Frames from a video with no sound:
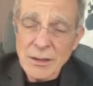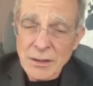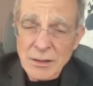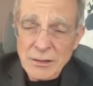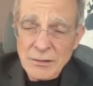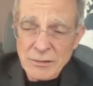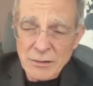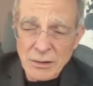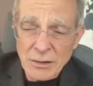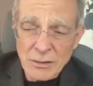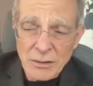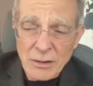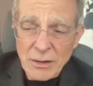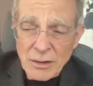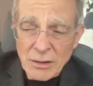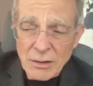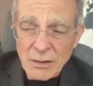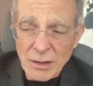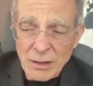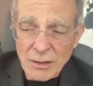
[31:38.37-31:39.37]
So
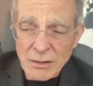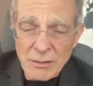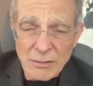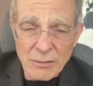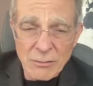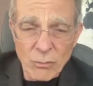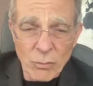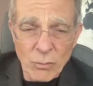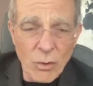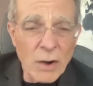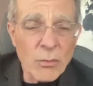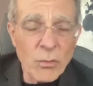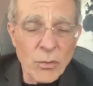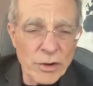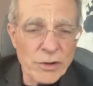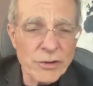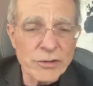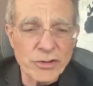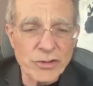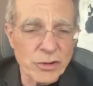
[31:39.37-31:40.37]
what
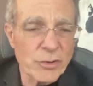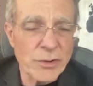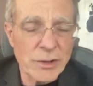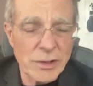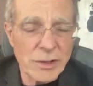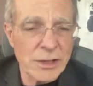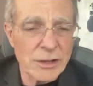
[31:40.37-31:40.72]
we're doing,